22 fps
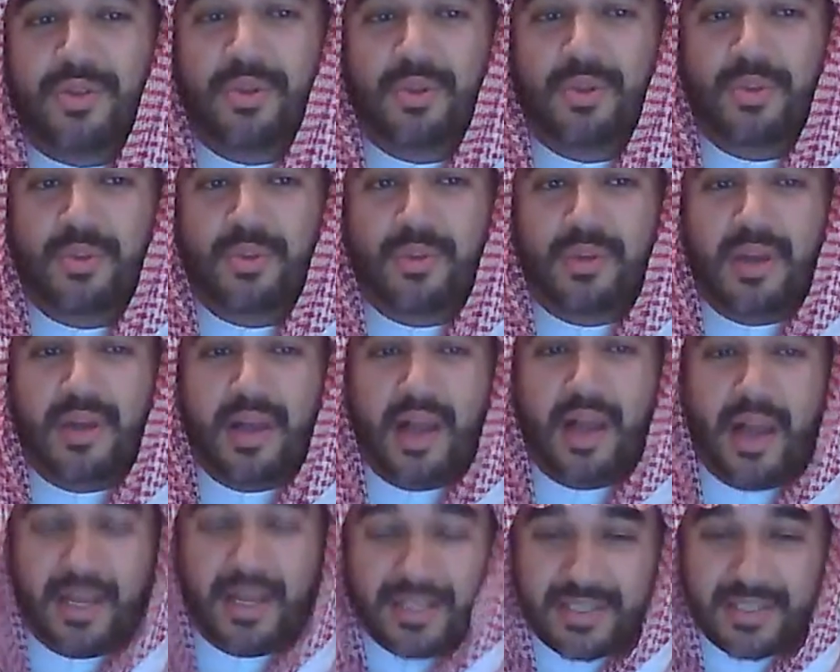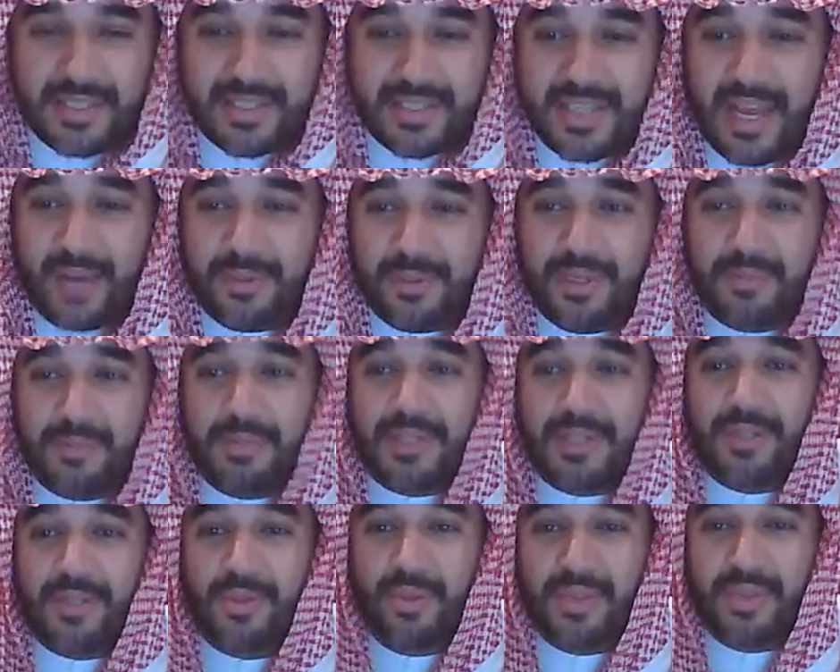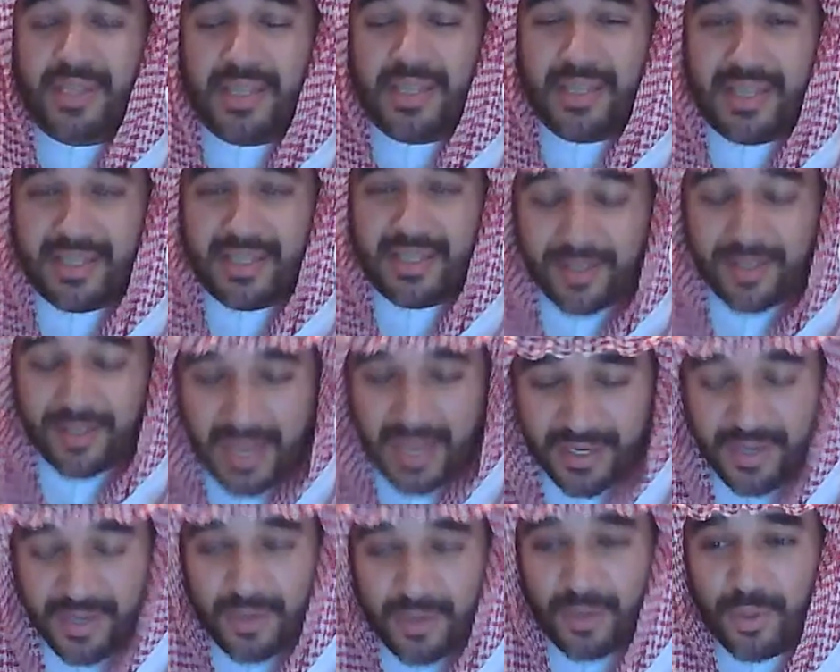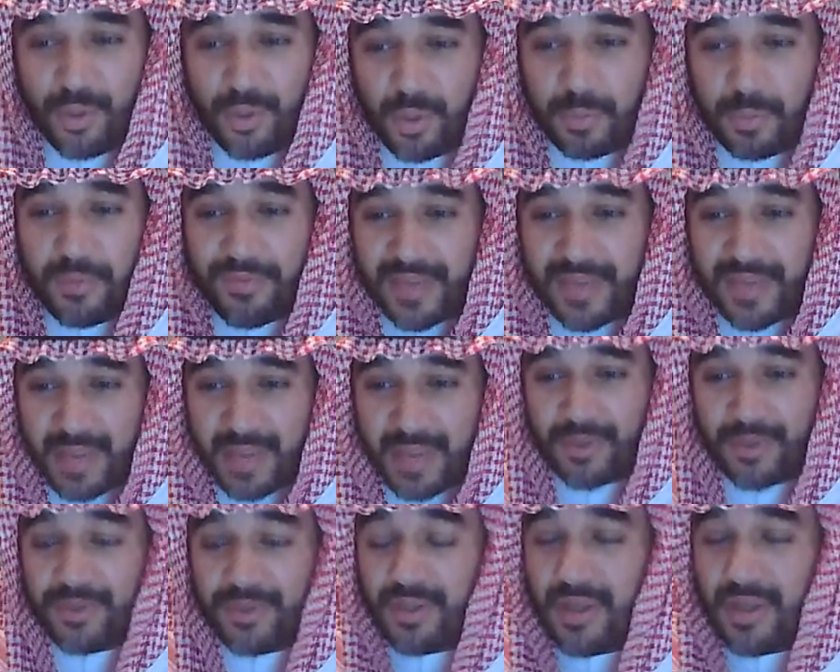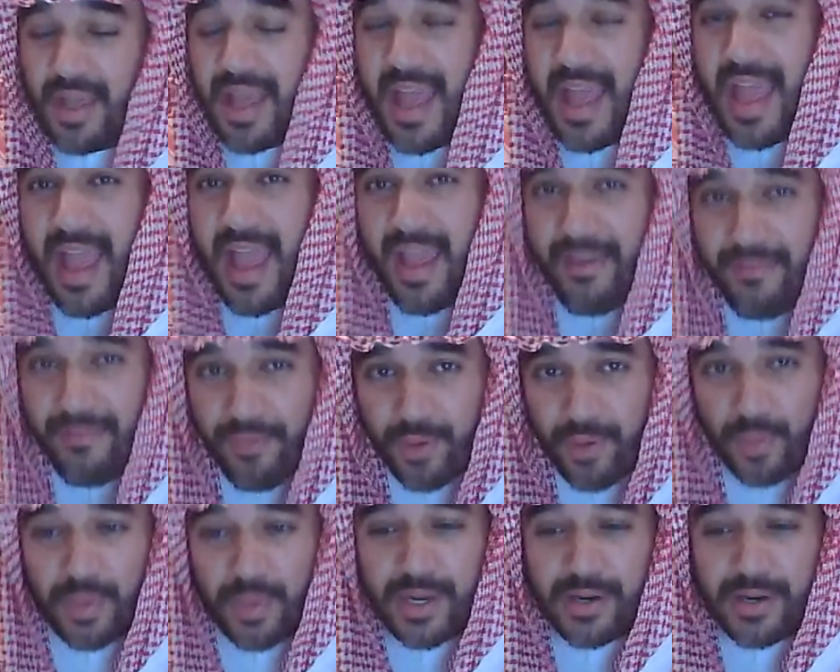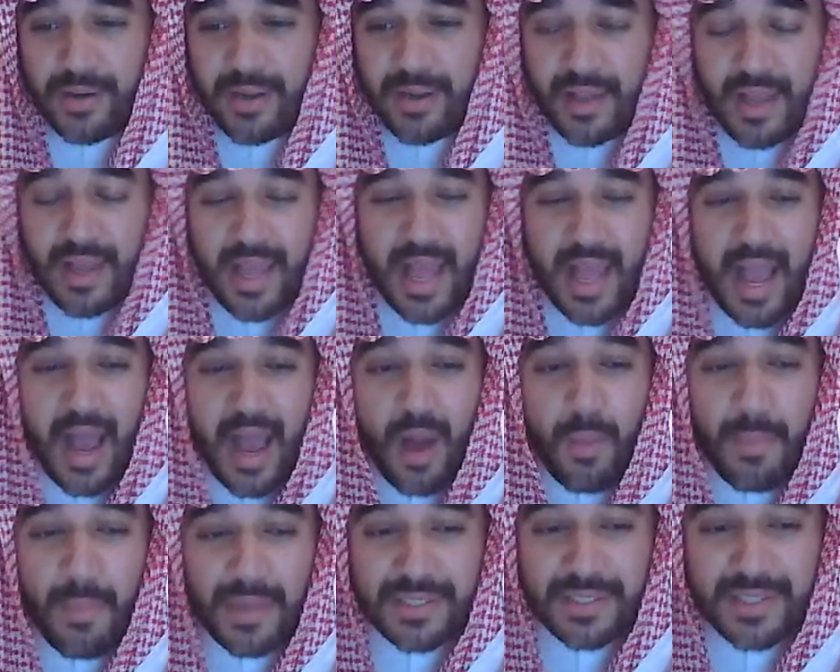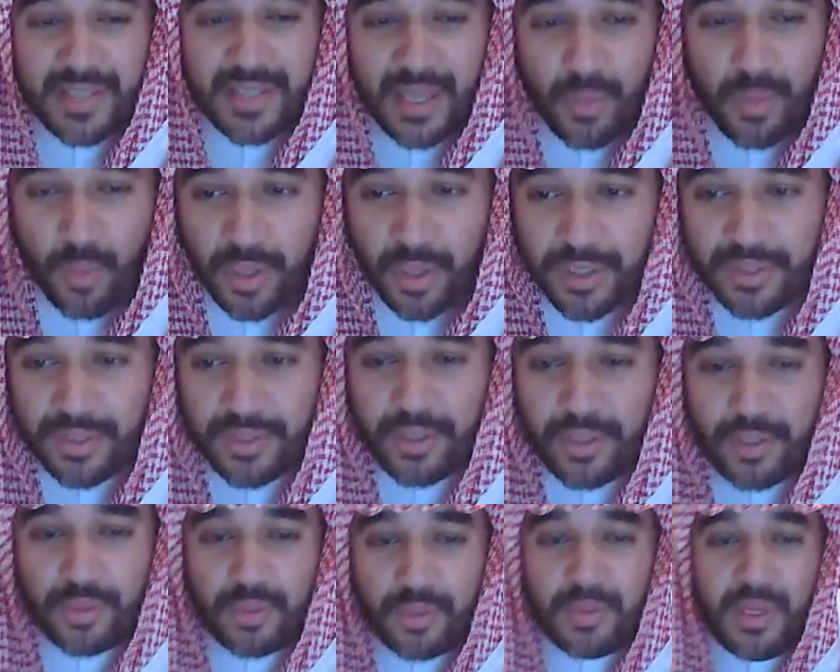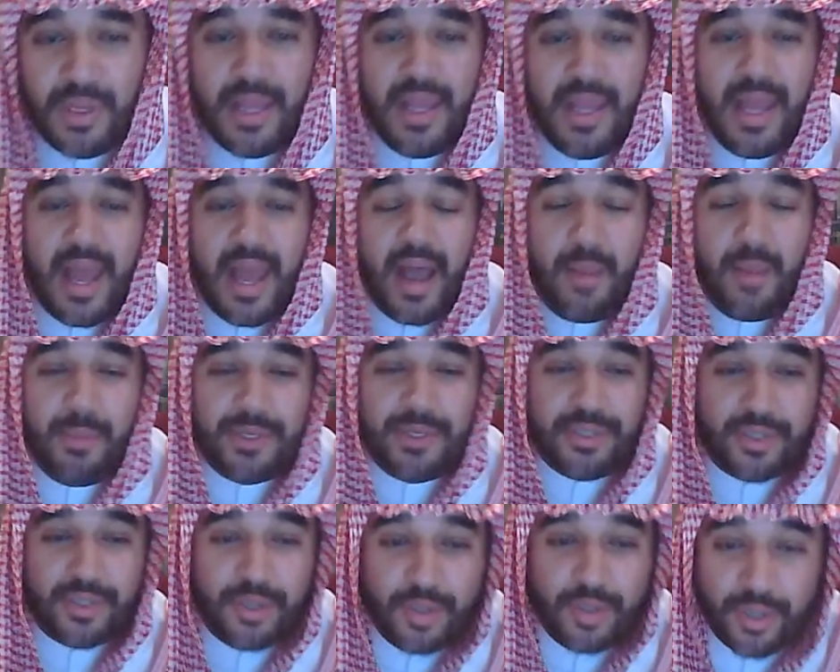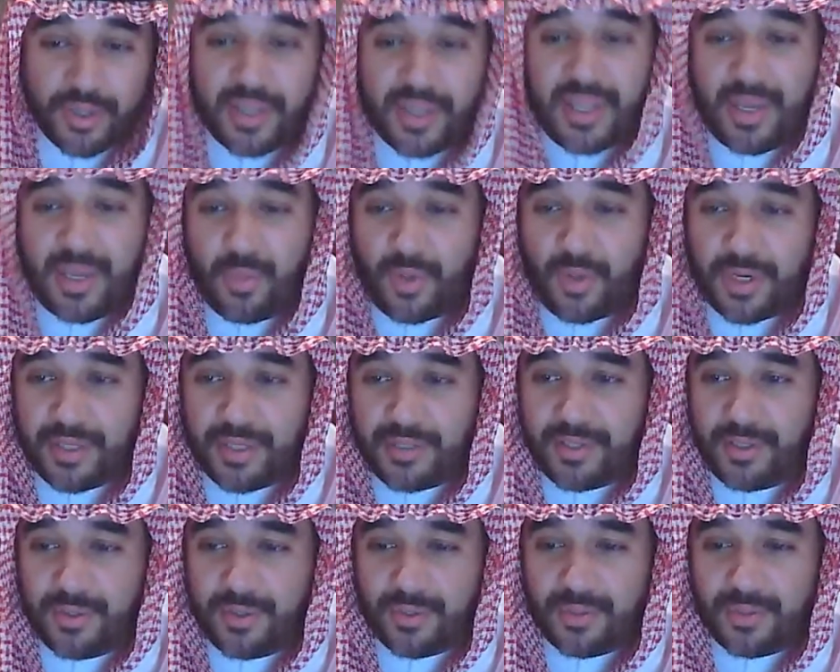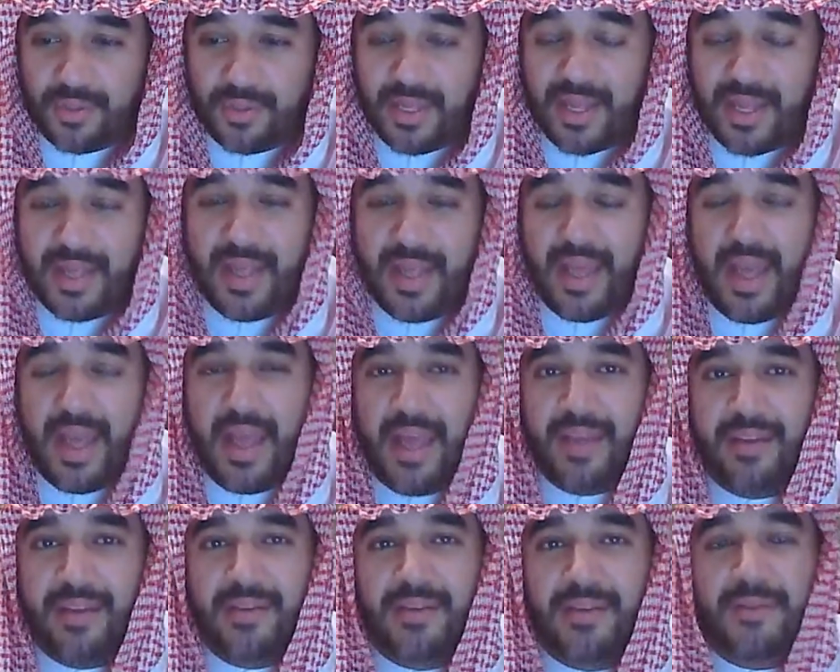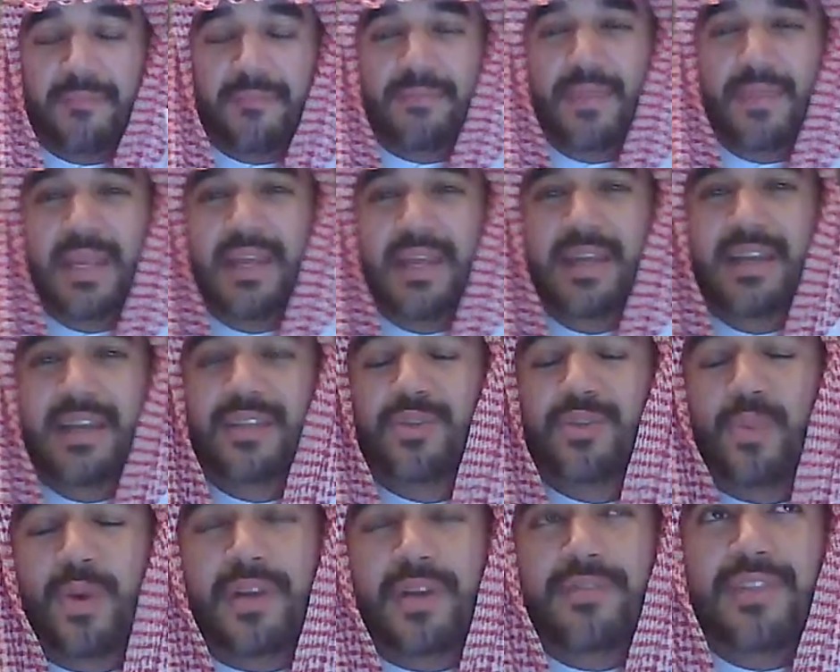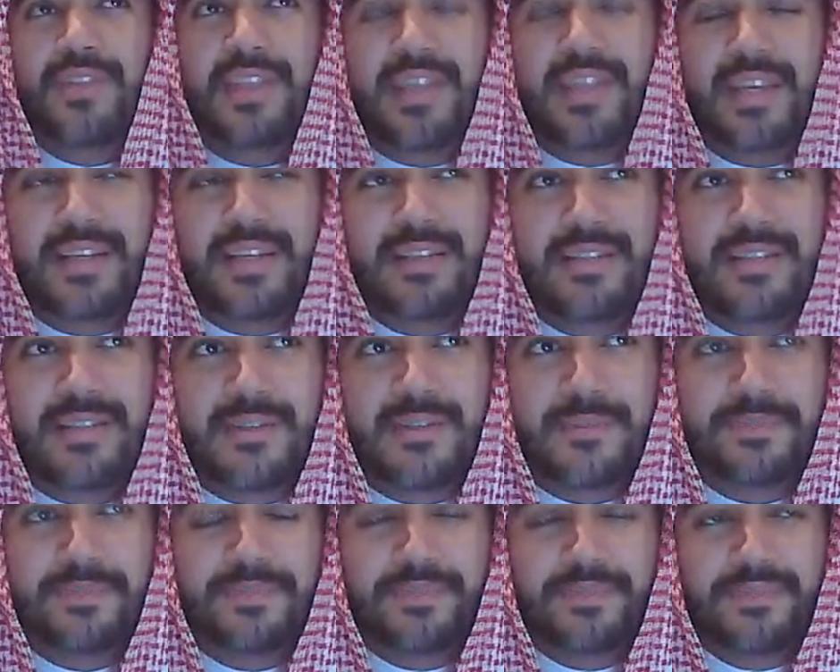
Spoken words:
to us in Saudi, but to the international group of gamers everywhere, how much they wanted to do, how much good they wanted to do. And it's one of the things